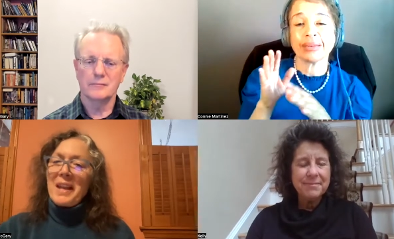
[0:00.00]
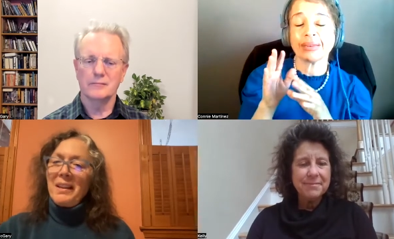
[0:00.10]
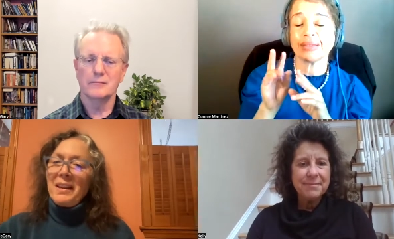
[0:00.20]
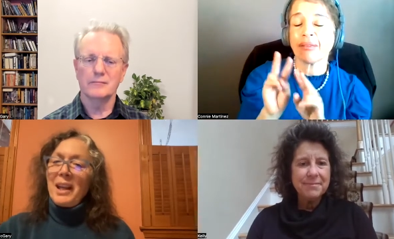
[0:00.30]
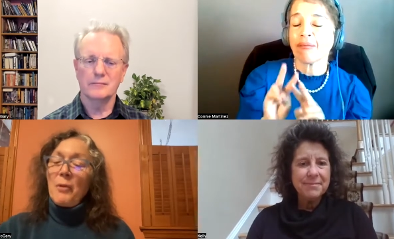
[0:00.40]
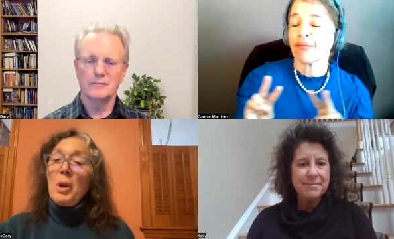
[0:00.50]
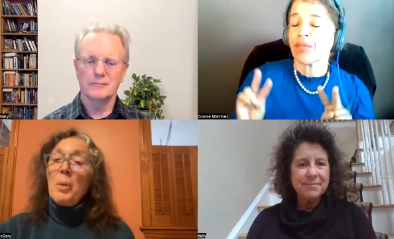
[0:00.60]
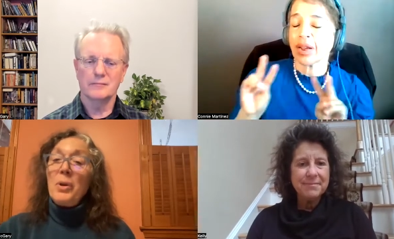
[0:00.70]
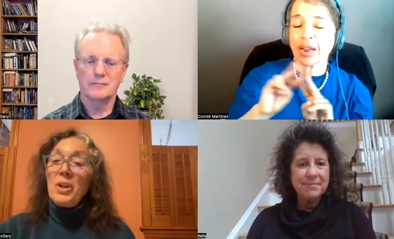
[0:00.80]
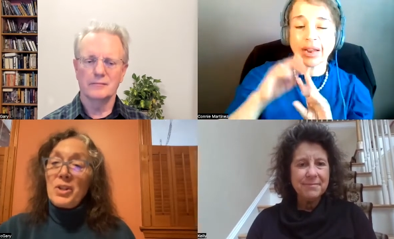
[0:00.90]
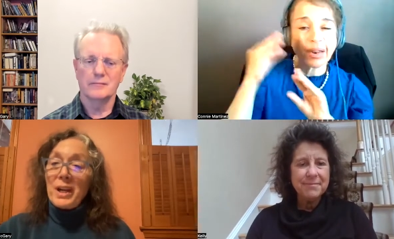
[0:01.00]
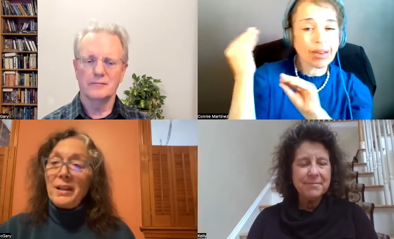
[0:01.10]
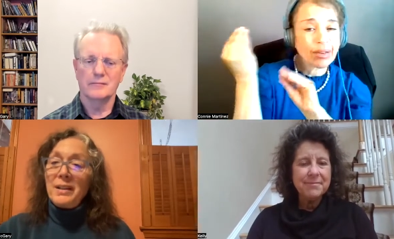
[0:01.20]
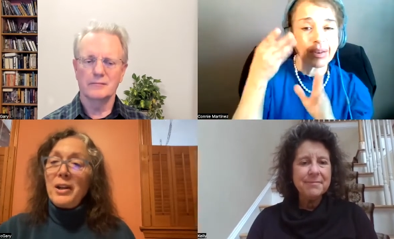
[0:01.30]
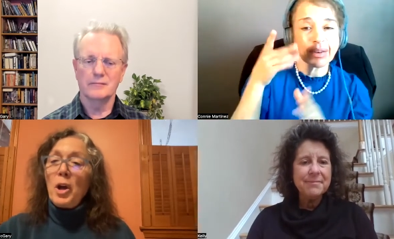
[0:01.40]
Speaker 1: Kelly. And we
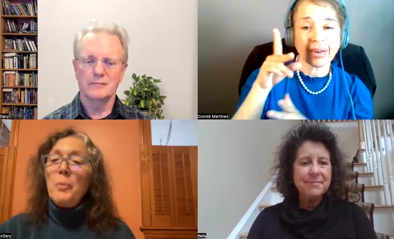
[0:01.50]
appreciate it and